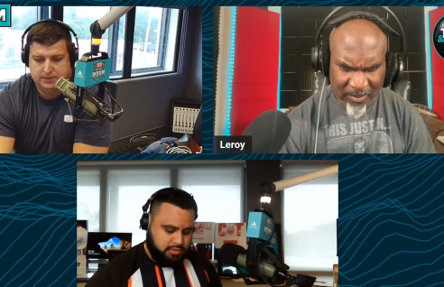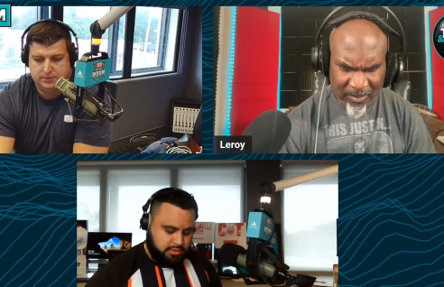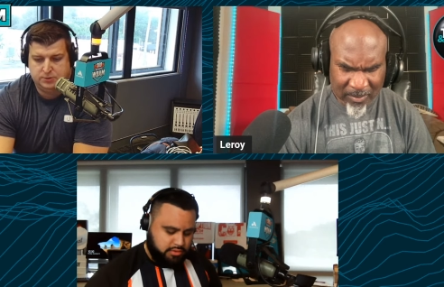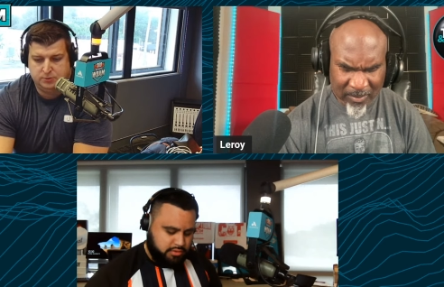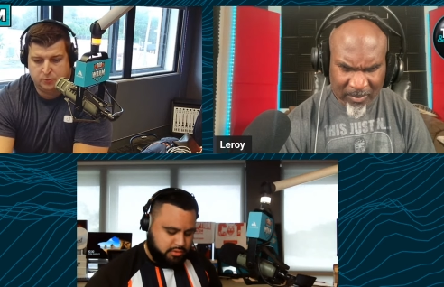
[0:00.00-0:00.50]

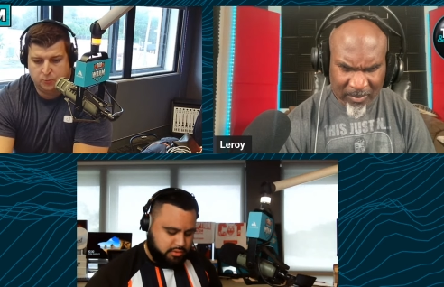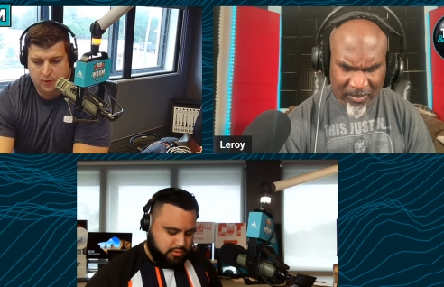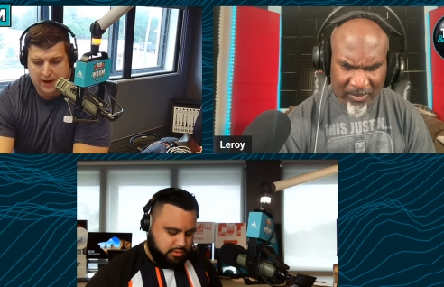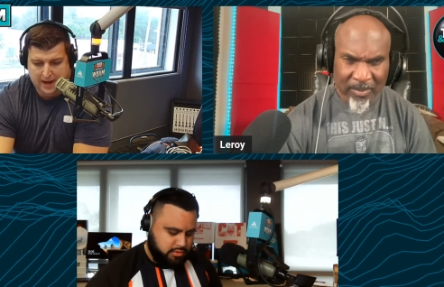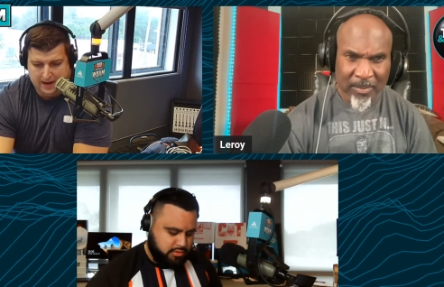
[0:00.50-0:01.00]
Speaker 1: to the
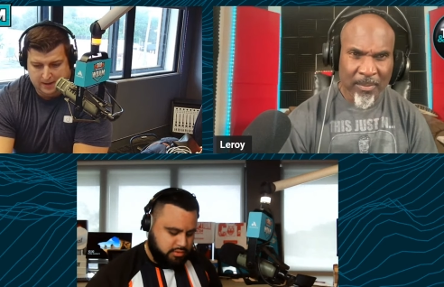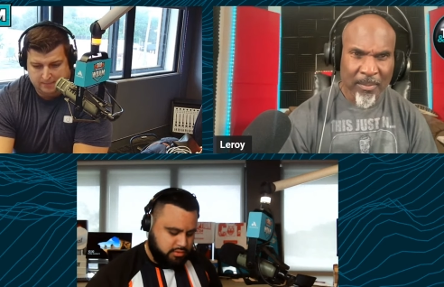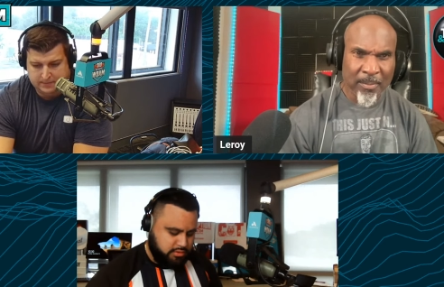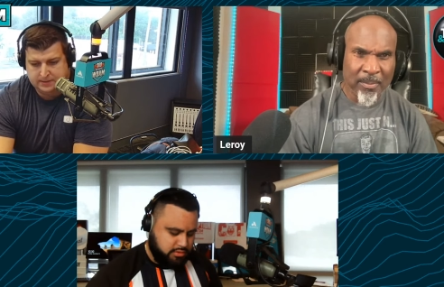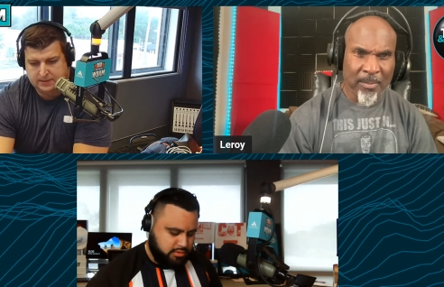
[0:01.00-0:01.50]

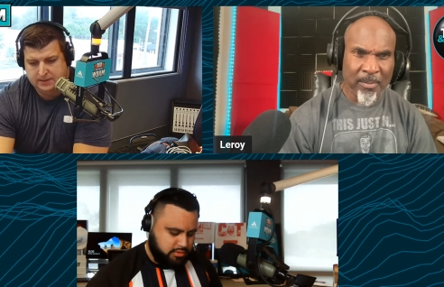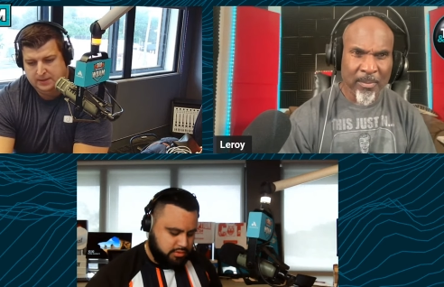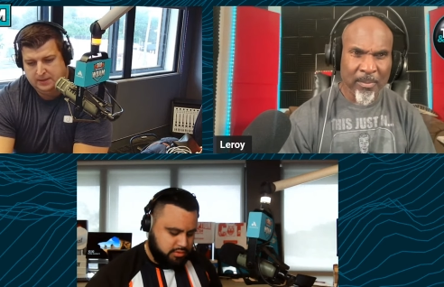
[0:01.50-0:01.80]
Rams